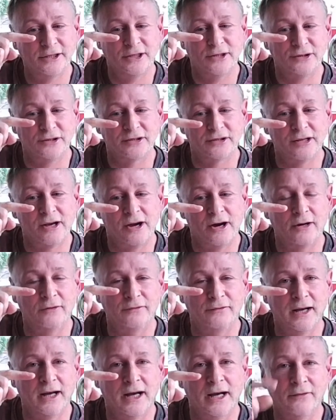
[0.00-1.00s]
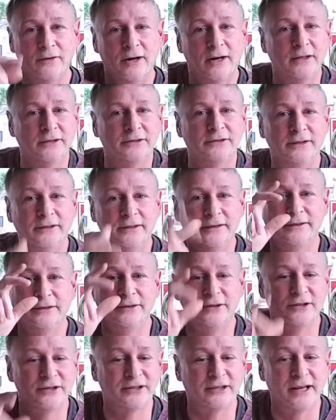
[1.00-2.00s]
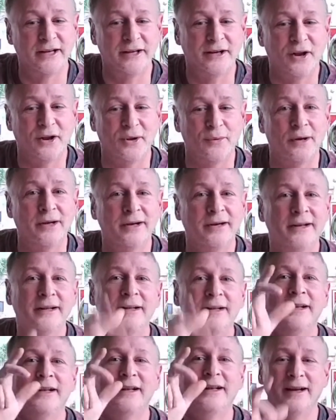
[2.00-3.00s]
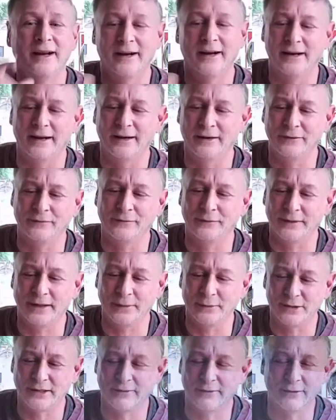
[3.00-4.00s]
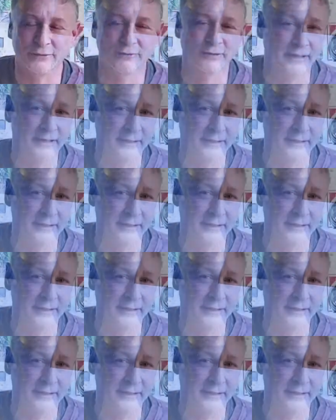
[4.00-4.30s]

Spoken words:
So just carved out of ice, and you just get another one. There was something